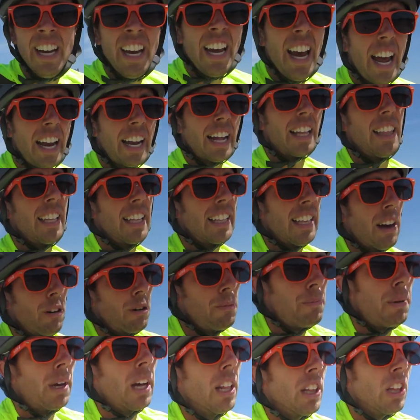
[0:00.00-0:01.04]
And I think that would
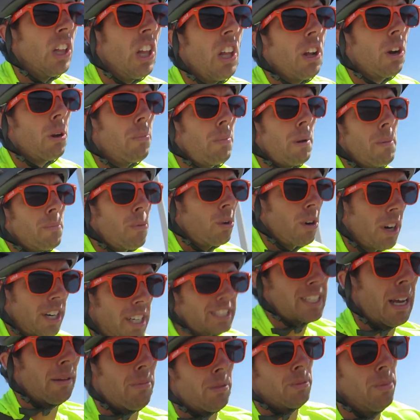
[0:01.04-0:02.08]
be a little bit more
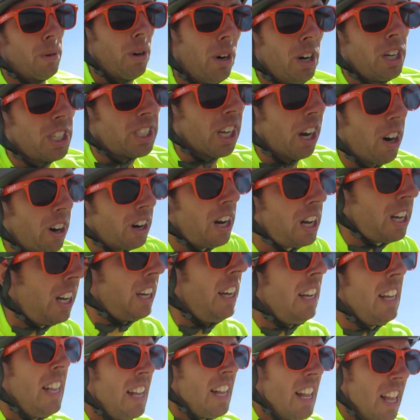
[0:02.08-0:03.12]
acceptable. So
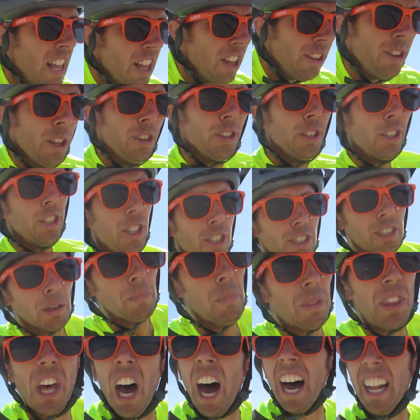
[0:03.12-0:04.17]
those are just some
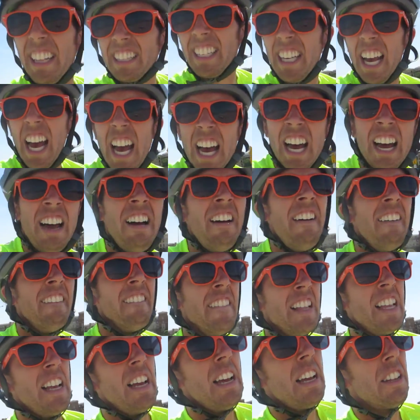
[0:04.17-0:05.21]
thoughts
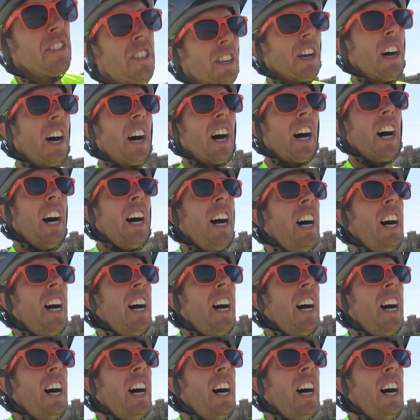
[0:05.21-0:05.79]
to